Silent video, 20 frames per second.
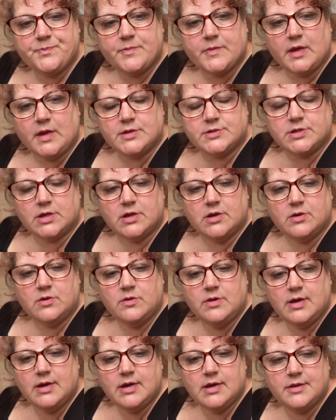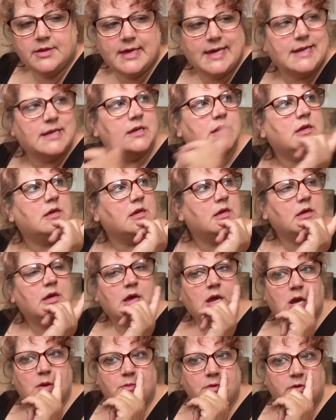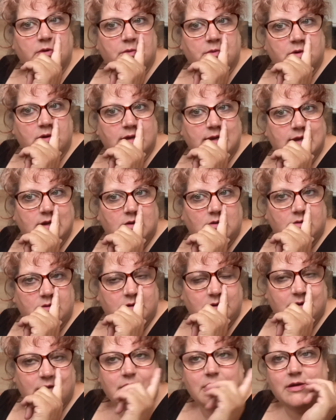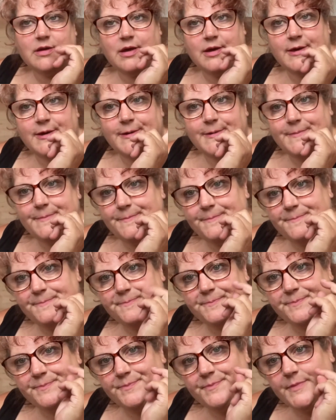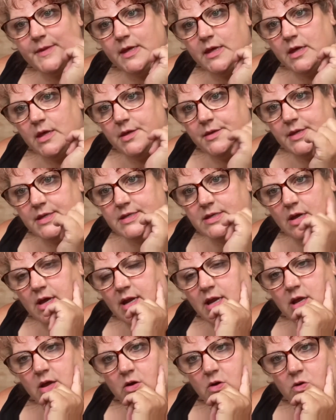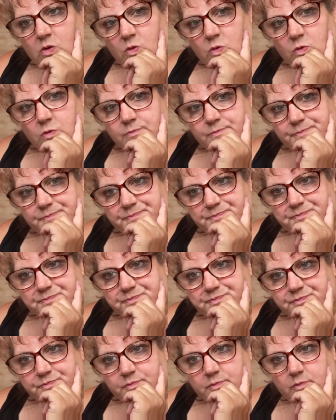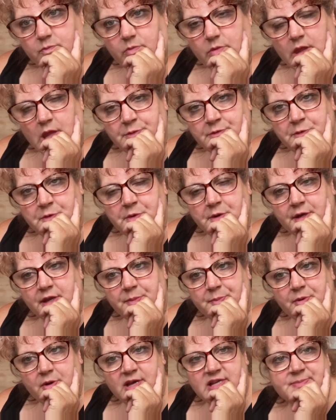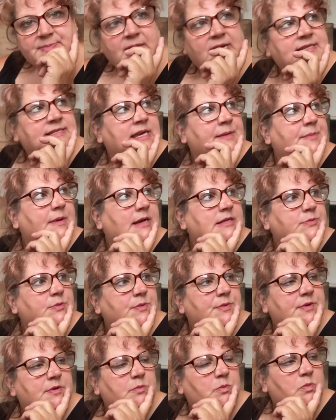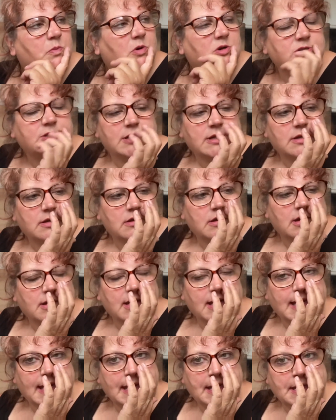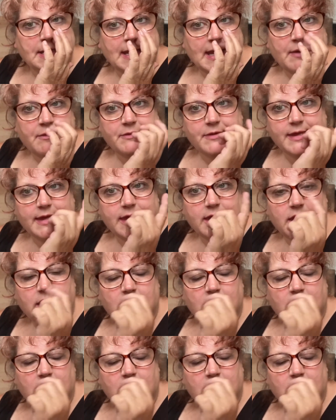So then we were working on the skylight hole. We were going to perspex it, but as we were washing and cleaning down the